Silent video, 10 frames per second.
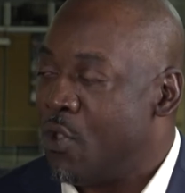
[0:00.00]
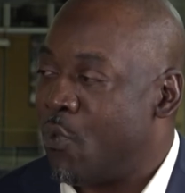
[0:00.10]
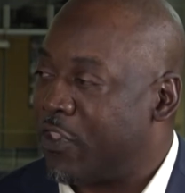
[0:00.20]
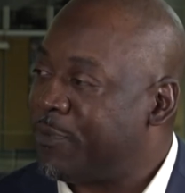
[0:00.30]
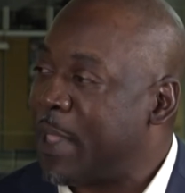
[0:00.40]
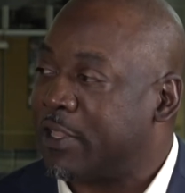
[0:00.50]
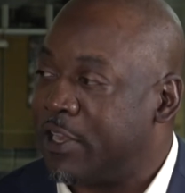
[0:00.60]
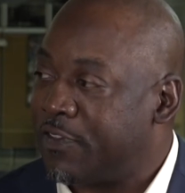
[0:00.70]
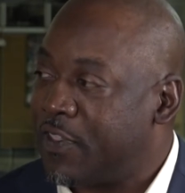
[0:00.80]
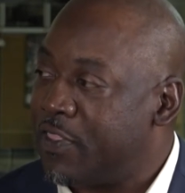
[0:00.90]
We're expecting
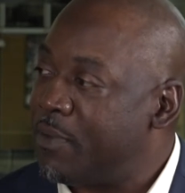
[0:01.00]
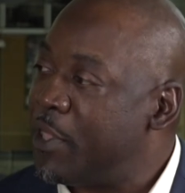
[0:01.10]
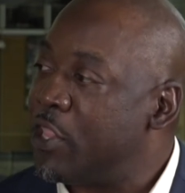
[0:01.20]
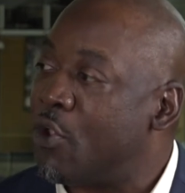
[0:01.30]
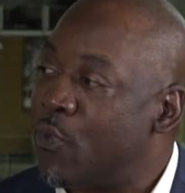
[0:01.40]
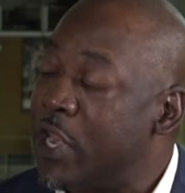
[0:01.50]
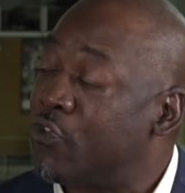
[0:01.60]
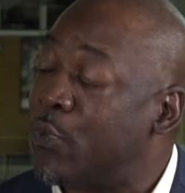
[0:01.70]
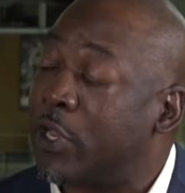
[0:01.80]
to see them in the arenas.